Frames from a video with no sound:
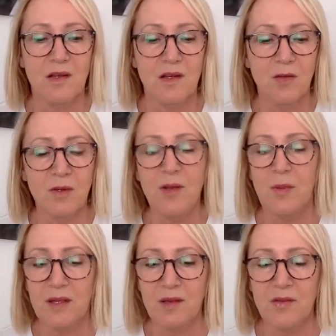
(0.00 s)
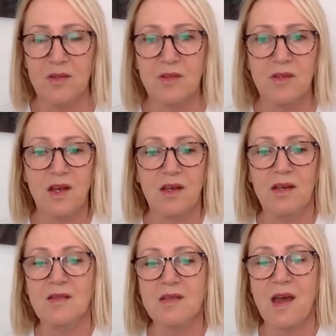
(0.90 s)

I really believe it. He's